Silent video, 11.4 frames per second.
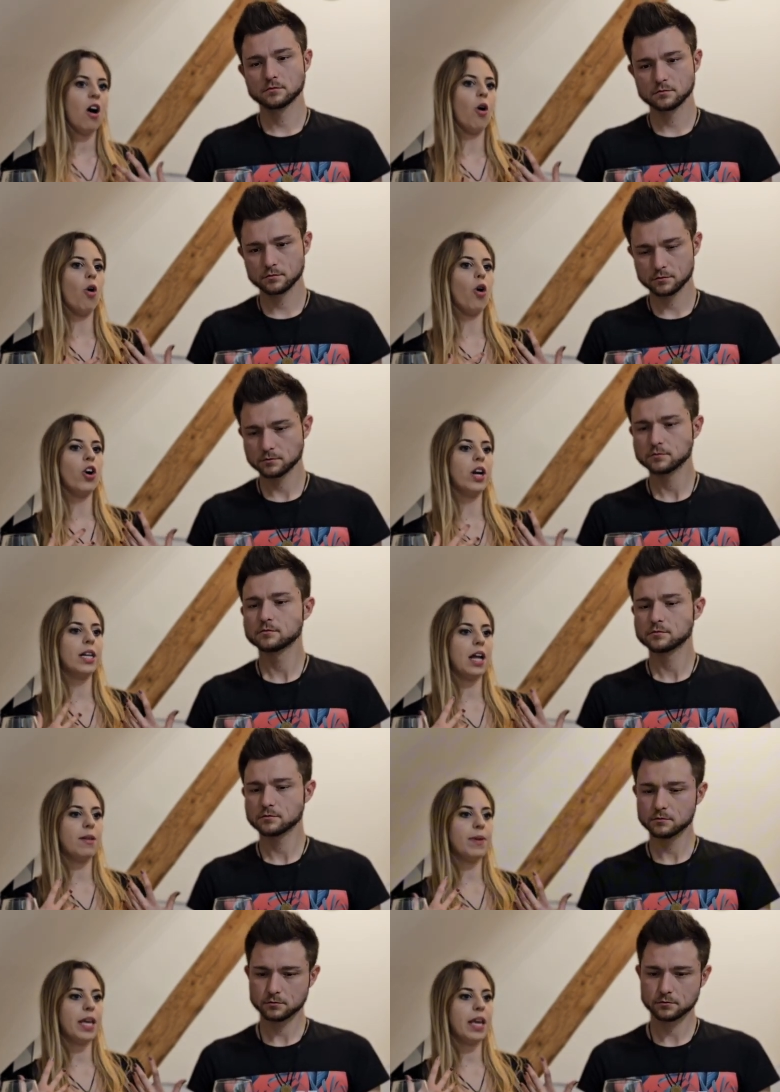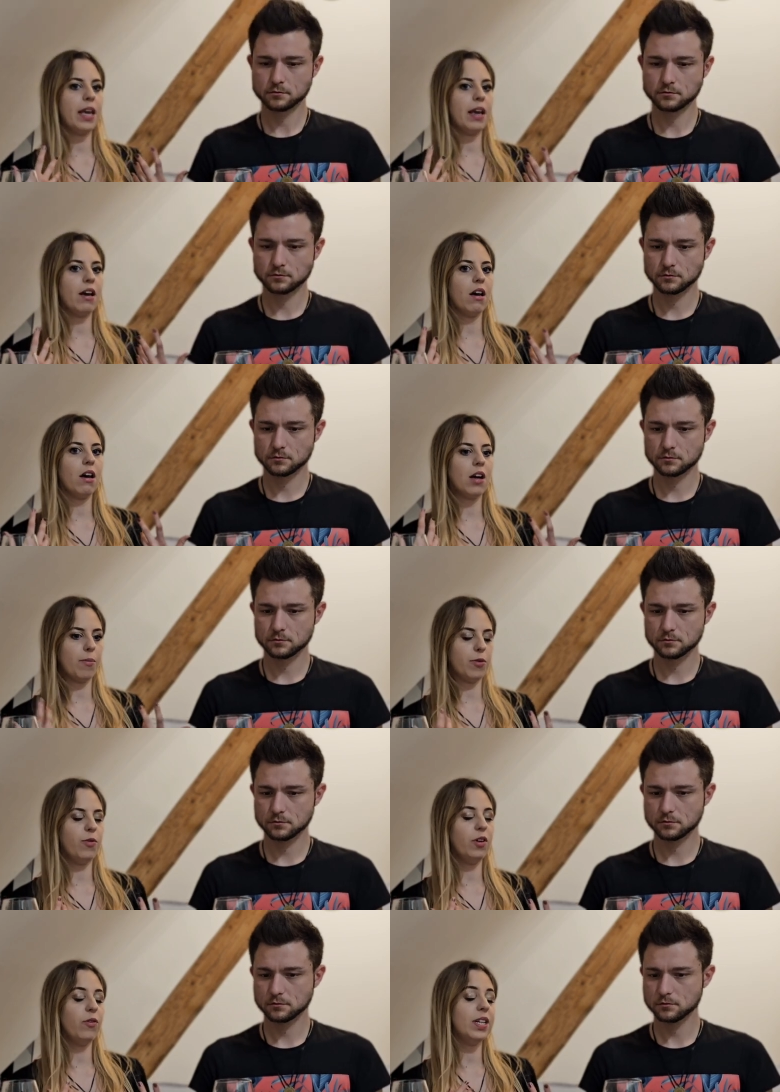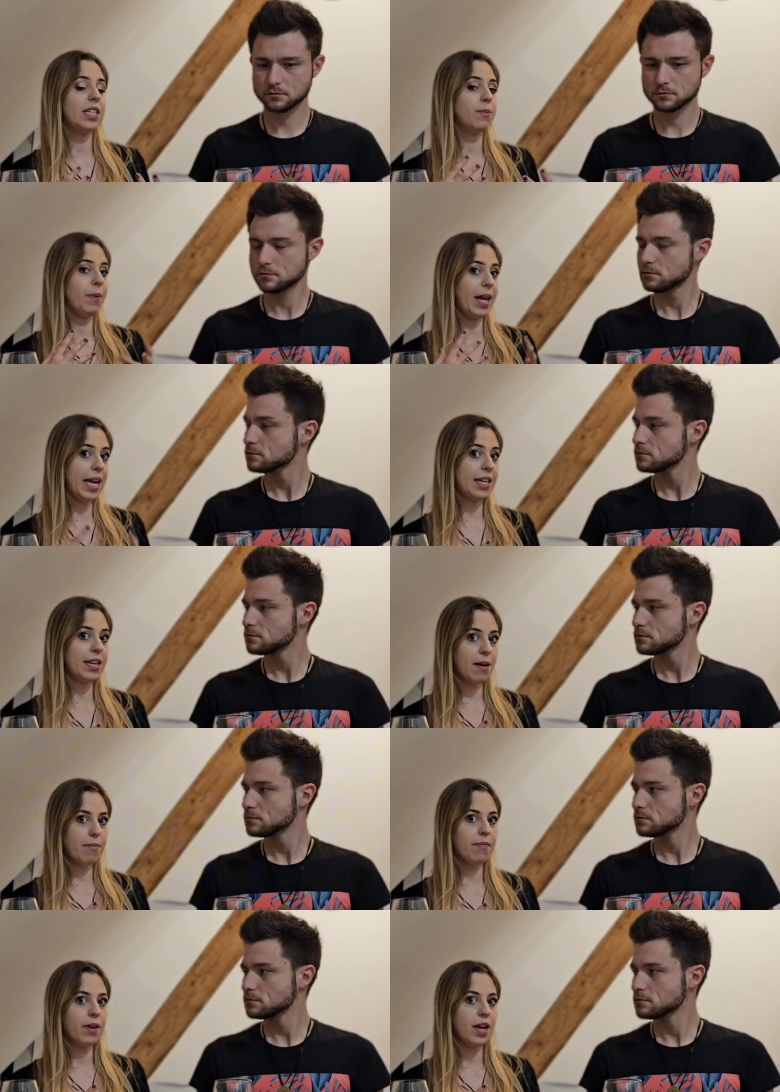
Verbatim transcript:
Speaker 1: or not being uh, comfortable with displaying them.